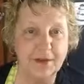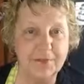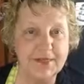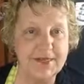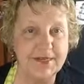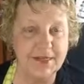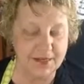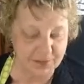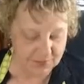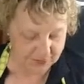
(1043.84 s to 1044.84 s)
cup of tea,
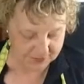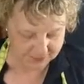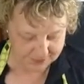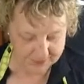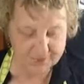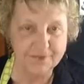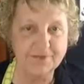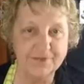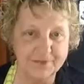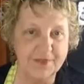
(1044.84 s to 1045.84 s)
glass of milk.
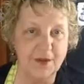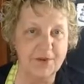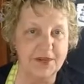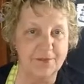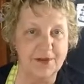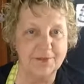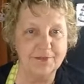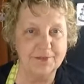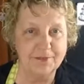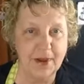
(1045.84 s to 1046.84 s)
They'll be yummy.
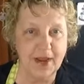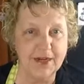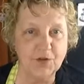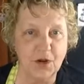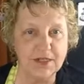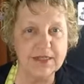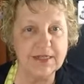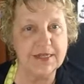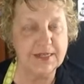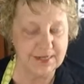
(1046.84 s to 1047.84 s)
Pie
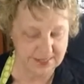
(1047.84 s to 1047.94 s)
crust